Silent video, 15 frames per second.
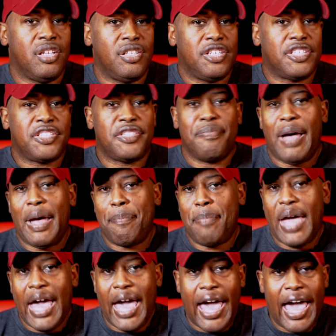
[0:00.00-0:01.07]
This is my
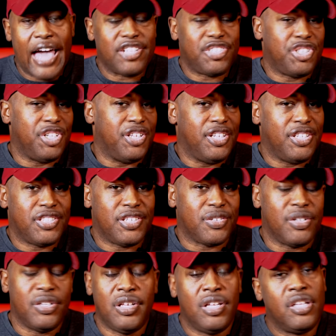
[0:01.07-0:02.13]
passion.
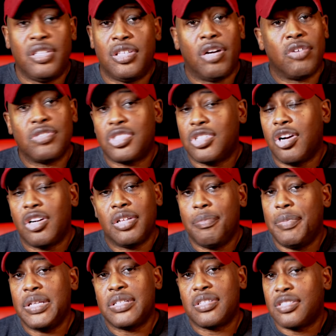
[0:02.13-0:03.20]
Don't start a
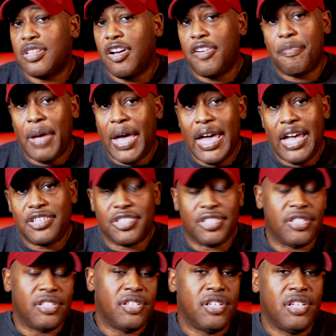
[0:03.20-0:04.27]
business off
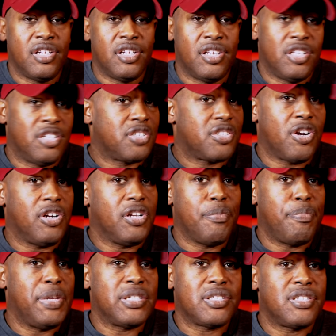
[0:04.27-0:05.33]
passion. Start
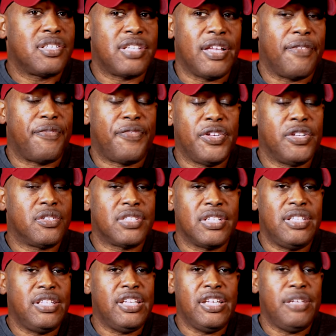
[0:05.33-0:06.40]
a business that fills
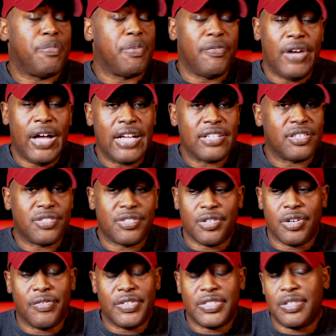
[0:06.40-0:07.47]
a need, provides a
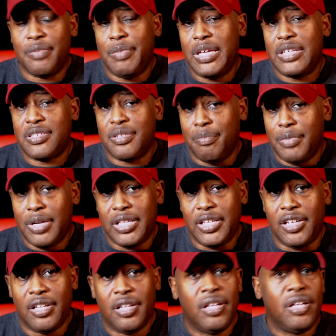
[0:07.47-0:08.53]
service, and makes some
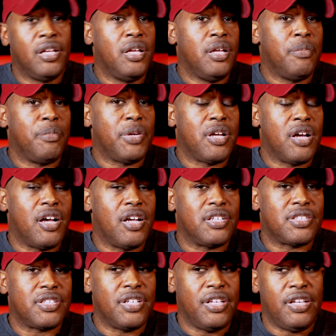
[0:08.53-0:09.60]
money.
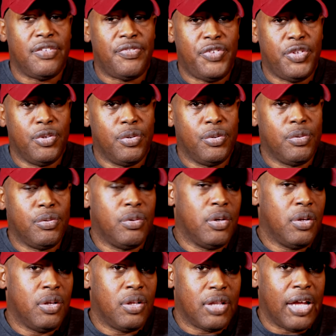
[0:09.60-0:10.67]
Because if you
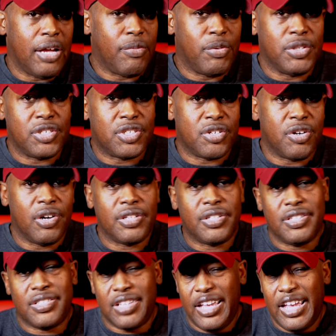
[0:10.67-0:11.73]
want to start
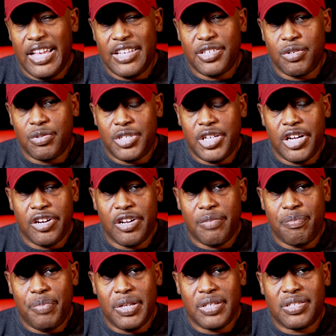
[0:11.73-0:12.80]
this
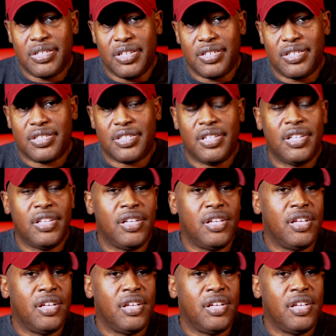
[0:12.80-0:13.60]
esoteric business,